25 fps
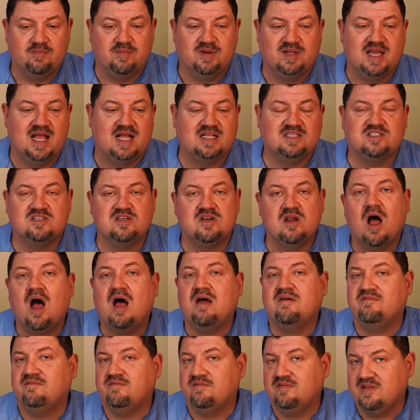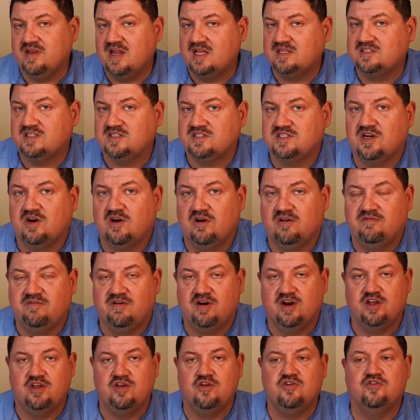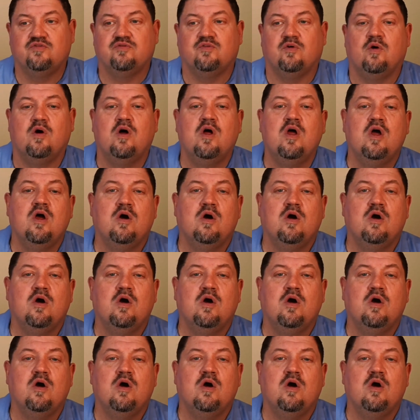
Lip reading: but that's not necessarily very useful.